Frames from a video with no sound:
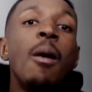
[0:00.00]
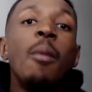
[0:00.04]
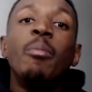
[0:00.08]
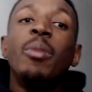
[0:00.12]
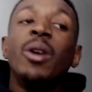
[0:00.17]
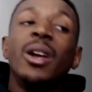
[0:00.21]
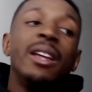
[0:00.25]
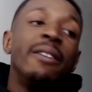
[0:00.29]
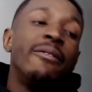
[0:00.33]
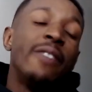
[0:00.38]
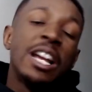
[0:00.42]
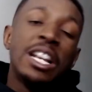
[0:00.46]

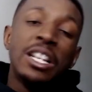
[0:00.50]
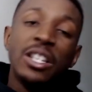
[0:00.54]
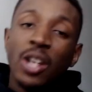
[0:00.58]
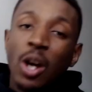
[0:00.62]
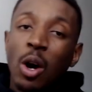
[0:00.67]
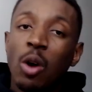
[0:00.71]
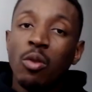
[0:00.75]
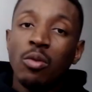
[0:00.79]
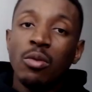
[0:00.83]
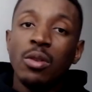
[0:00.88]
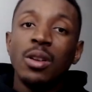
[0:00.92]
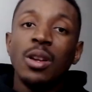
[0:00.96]
But if I
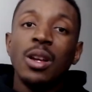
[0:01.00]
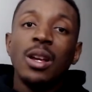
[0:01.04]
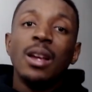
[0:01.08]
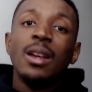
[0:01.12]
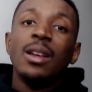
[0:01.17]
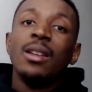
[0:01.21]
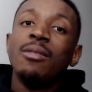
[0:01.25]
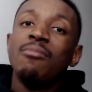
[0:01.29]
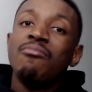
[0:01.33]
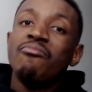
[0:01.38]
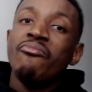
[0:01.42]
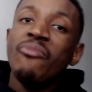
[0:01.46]
don't,
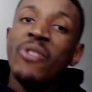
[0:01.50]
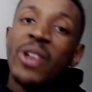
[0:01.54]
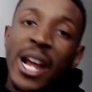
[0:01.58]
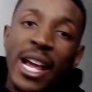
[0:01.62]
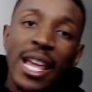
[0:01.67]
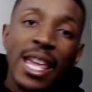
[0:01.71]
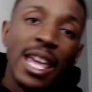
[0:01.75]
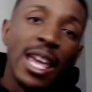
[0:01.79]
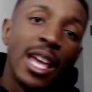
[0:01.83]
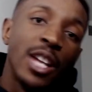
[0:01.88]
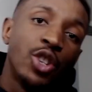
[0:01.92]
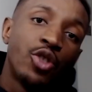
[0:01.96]
then I
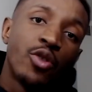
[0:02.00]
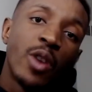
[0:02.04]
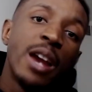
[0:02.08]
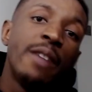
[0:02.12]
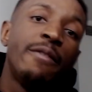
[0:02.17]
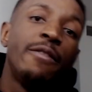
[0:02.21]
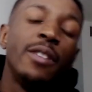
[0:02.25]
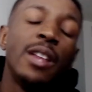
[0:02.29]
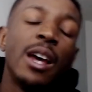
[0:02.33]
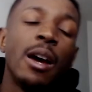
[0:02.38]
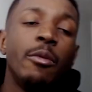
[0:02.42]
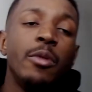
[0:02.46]
can't
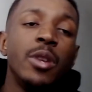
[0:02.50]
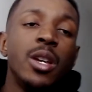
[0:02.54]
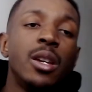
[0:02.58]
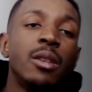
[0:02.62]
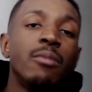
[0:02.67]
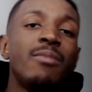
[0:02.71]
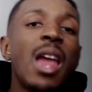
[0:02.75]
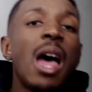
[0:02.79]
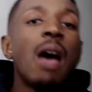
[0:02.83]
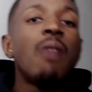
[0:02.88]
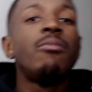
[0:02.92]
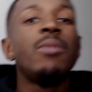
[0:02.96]
trade for that
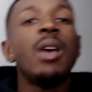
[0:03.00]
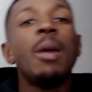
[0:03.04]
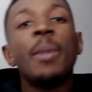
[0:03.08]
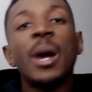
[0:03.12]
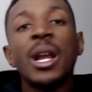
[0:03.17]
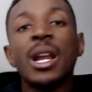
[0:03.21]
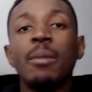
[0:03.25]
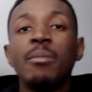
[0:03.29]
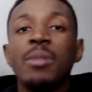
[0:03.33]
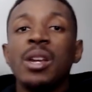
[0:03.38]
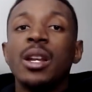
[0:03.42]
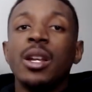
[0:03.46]
week. Now, it
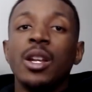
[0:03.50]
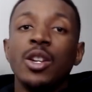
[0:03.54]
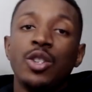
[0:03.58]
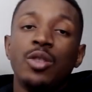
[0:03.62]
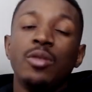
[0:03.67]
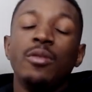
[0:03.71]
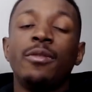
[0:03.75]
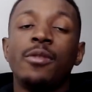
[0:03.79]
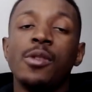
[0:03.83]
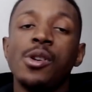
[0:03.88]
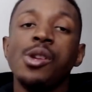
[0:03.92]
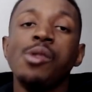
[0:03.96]
might not be an
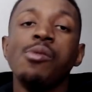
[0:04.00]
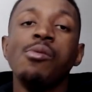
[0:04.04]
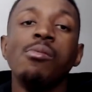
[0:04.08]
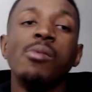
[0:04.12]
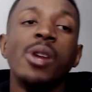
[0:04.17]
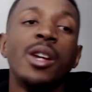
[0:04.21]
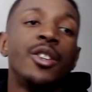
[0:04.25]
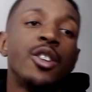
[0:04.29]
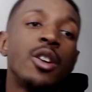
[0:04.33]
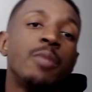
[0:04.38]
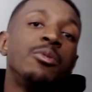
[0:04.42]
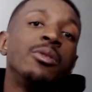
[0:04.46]
issue for you
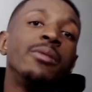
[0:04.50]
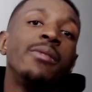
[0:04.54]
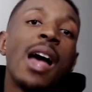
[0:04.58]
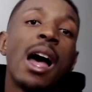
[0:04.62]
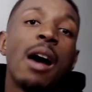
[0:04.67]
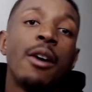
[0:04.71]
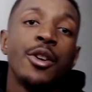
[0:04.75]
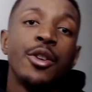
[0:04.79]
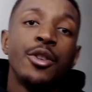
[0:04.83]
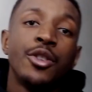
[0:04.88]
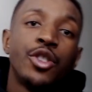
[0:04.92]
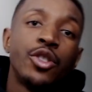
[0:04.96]
in terms of
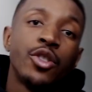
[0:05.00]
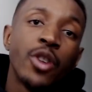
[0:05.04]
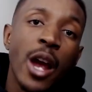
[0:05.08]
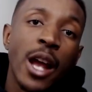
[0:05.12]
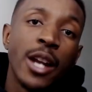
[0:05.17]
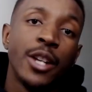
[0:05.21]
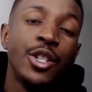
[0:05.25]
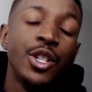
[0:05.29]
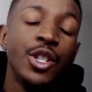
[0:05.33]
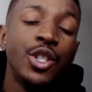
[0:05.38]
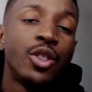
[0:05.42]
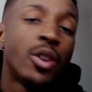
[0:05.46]
how your
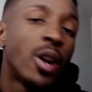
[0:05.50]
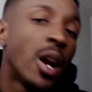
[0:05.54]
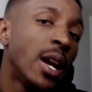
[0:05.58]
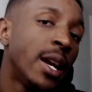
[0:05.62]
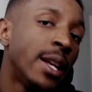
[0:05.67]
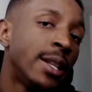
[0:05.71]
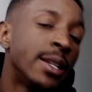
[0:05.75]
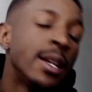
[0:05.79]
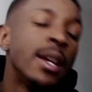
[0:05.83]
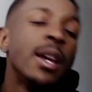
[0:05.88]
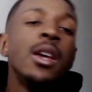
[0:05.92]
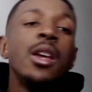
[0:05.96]
strategy
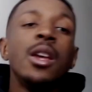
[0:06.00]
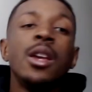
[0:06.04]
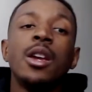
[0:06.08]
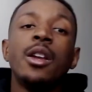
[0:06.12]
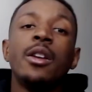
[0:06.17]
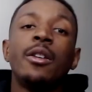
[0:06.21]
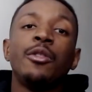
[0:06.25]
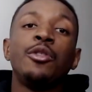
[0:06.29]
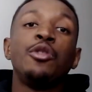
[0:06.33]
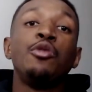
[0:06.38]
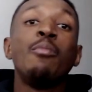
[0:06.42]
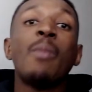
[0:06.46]
trades.
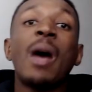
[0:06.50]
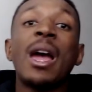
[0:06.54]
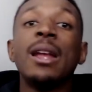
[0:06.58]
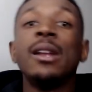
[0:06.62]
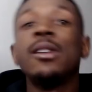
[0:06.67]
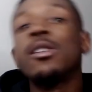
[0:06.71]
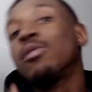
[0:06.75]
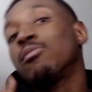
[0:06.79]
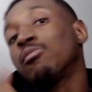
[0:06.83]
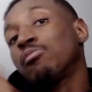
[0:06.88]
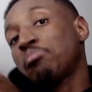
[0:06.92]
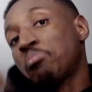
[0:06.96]
You
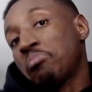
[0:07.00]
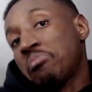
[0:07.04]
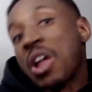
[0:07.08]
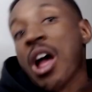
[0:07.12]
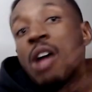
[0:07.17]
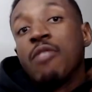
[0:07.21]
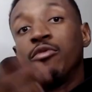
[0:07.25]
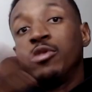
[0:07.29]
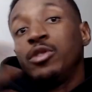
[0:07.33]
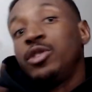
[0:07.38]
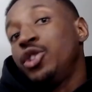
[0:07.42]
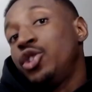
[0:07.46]
might
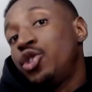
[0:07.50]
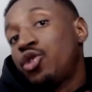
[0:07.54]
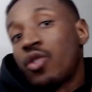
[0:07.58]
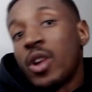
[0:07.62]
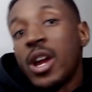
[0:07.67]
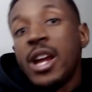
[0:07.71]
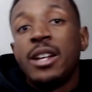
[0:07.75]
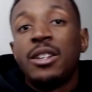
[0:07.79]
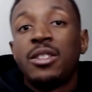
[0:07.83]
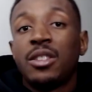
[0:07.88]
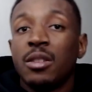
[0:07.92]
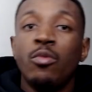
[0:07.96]
not really
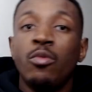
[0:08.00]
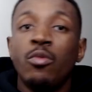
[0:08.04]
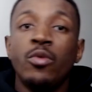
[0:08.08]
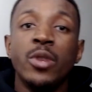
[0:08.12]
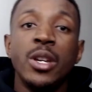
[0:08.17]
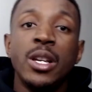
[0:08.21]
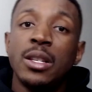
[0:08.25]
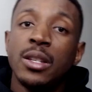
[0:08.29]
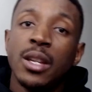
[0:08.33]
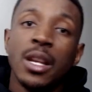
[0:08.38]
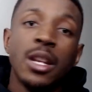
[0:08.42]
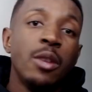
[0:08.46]
trade some
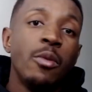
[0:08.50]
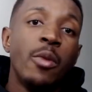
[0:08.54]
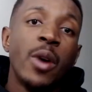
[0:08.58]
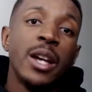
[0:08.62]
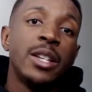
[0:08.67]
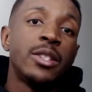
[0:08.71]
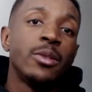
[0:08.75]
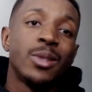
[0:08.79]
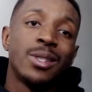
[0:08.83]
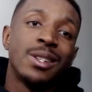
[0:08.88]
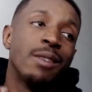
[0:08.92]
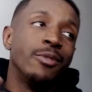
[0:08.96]
weeks anyway,
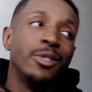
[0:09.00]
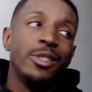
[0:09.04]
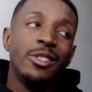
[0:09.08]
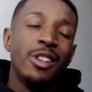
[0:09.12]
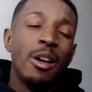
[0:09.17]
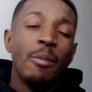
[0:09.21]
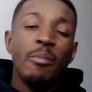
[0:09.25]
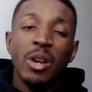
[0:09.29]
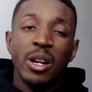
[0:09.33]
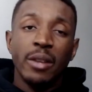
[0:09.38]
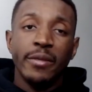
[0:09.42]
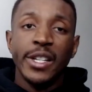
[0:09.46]
so it's not really
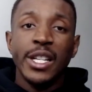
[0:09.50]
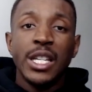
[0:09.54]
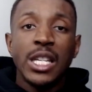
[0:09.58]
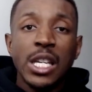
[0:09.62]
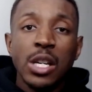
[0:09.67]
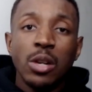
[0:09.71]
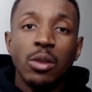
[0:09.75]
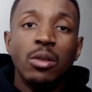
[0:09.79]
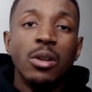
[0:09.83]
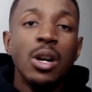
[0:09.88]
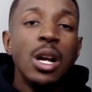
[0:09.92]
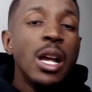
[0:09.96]
that big of a
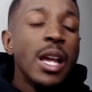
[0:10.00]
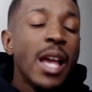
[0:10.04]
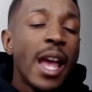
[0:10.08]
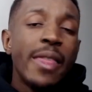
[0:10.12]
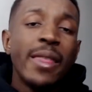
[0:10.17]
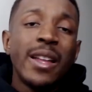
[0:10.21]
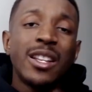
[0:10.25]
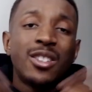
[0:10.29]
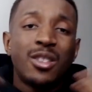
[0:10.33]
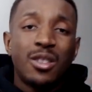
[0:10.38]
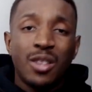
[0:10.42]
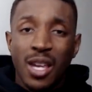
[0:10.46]
deal.
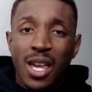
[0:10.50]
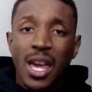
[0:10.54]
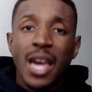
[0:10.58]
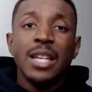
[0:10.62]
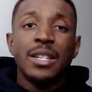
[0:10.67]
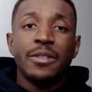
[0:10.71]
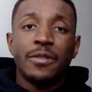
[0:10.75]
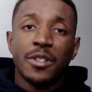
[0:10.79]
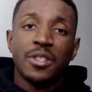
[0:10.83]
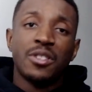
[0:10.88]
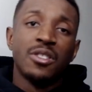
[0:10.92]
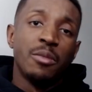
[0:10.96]
And that's the
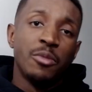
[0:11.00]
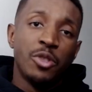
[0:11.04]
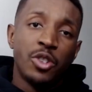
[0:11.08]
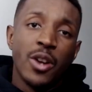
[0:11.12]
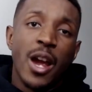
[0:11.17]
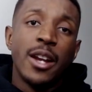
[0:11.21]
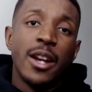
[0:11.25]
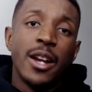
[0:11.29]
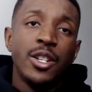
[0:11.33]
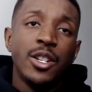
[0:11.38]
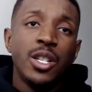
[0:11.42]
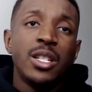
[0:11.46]
case for some
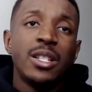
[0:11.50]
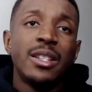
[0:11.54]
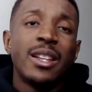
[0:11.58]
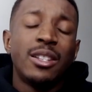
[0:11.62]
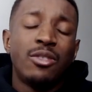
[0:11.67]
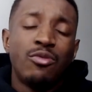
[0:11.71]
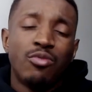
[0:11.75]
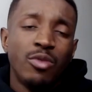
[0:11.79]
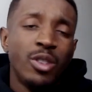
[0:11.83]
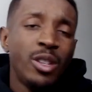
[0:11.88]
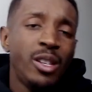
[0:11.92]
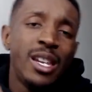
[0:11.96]
strategies, and
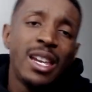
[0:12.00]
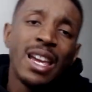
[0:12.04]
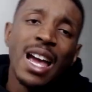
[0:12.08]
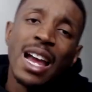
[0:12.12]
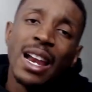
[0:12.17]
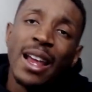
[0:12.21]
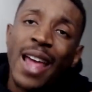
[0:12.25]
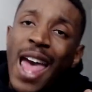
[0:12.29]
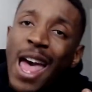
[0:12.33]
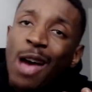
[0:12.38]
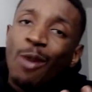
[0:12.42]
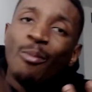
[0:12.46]
that's really
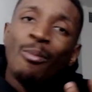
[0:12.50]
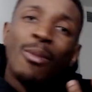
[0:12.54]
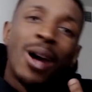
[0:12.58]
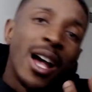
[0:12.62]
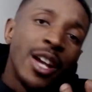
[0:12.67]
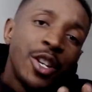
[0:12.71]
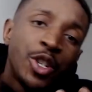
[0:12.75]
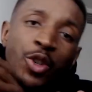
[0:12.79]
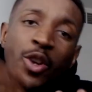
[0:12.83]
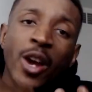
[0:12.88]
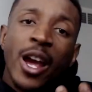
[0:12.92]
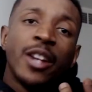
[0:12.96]
kind of how
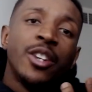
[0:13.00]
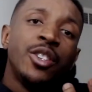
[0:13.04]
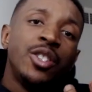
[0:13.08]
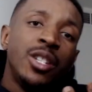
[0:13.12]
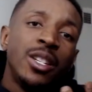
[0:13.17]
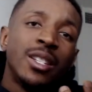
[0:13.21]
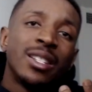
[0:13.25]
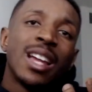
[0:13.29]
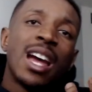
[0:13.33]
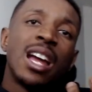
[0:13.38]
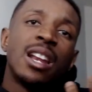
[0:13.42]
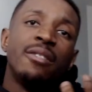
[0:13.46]
my
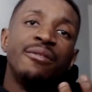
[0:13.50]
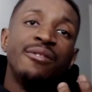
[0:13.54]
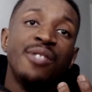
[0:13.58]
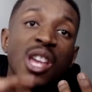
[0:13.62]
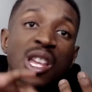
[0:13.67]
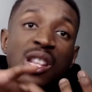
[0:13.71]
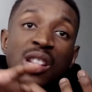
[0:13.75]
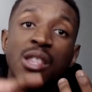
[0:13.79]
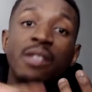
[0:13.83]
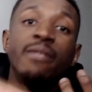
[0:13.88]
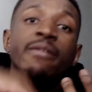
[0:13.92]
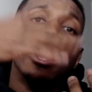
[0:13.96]
strategy is kind
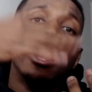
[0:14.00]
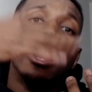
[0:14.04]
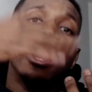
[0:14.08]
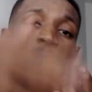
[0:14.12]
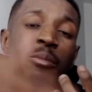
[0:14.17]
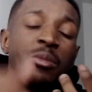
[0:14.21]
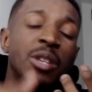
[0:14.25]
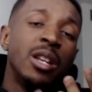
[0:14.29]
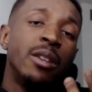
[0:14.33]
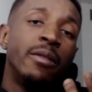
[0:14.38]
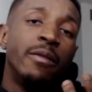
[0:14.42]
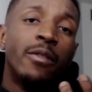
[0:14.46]
of
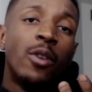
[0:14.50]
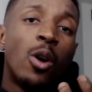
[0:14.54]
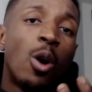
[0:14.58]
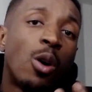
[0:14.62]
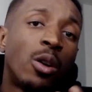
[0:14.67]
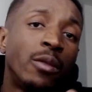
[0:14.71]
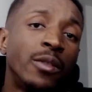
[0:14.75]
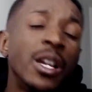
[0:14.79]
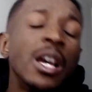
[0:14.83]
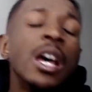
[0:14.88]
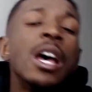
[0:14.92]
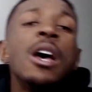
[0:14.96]
developed and
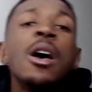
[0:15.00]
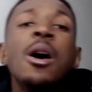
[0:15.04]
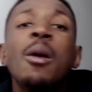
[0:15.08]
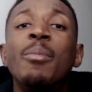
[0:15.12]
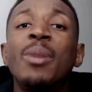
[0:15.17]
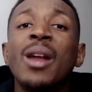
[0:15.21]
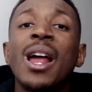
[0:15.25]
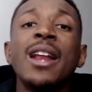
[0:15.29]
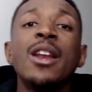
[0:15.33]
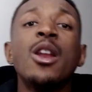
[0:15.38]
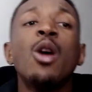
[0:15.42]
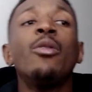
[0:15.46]
evolved.
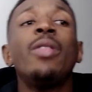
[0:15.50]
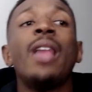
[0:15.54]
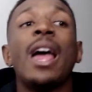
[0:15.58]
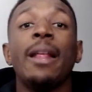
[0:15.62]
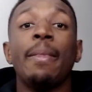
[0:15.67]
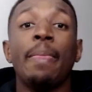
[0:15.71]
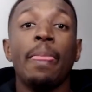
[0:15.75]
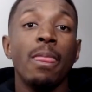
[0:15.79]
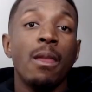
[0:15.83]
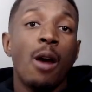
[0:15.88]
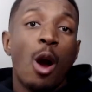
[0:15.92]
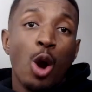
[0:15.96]
But I know
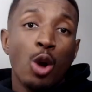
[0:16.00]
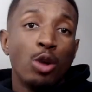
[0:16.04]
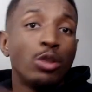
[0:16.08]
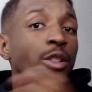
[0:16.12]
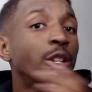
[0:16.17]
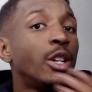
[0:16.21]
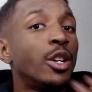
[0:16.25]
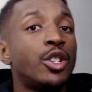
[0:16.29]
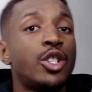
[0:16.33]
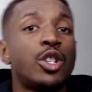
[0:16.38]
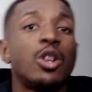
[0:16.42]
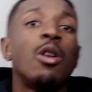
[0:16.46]
that
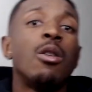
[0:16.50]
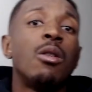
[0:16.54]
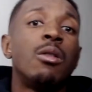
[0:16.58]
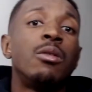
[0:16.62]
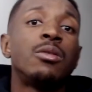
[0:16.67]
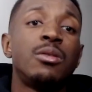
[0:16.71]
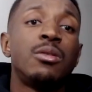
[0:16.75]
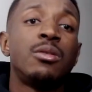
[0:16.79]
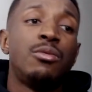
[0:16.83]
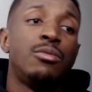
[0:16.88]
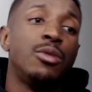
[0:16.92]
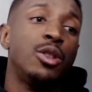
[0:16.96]
earlier
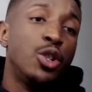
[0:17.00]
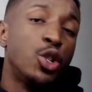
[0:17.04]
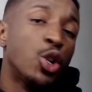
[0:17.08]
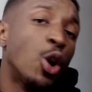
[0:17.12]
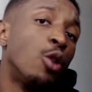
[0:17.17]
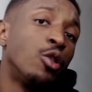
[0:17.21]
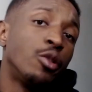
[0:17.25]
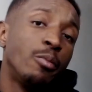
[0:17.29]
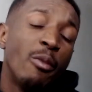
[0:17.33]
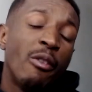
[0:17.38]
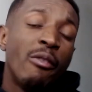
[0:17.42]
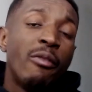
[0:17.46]
Charles, the
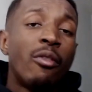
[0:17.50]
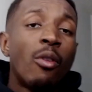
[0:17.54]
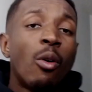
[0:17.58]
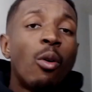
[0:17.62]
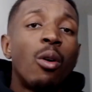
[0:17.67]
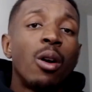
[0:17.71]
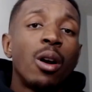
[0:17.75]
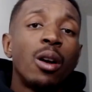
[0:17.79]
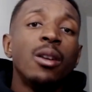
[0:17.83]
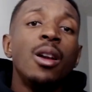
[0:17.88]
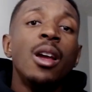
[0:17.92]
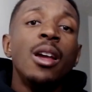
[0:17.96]
Charles
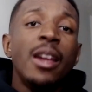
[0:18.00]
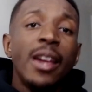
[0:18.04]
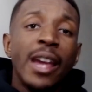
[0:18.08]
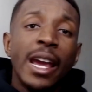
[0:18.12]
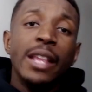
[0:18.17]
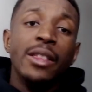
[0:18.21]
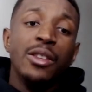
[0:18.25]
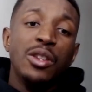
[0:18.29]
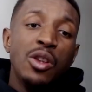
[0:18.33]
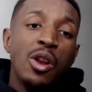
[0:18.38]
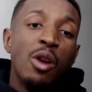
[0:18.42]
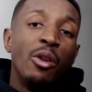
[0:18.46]
before,
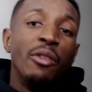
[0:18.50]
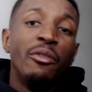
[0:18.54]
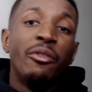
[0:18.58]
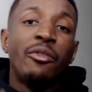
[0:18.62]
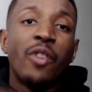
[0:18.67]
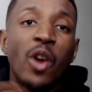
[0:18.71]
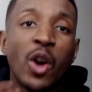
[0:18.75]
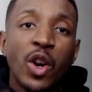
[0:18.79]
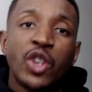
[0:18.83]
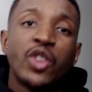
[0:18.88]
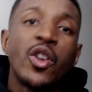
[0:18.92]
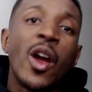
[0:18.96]
and the
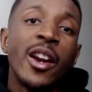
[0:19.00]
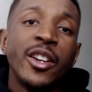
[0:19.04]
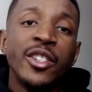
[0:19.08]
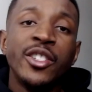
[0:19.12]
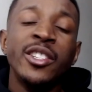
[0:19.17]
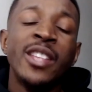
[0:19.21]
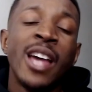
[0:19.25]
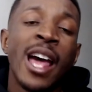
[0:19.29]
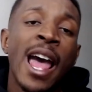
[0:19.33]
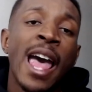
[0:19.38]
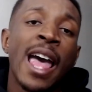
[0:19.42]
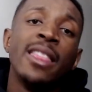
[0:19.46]
first
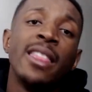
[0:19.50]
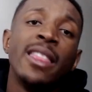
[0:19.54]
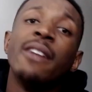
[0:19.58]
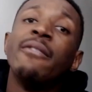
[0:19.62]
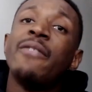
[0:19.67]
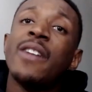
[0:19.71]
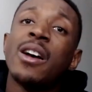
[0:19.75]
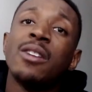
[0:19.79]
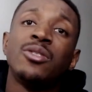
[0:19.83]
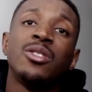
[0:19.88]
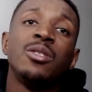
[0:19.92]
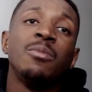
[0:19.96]
strategy that I had
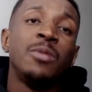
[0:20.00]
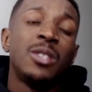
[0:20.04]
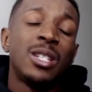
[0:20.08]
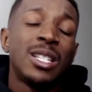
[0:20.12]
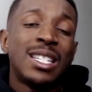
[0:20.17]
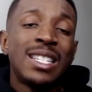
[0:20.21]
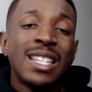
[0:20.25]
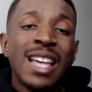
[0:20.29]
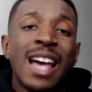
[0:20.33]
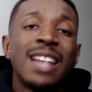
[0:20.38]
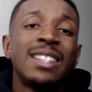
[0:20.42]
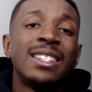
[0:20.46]
that found some
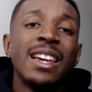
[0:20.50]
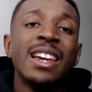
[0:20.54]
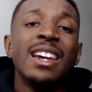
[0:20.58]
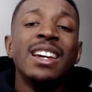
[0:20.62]
success,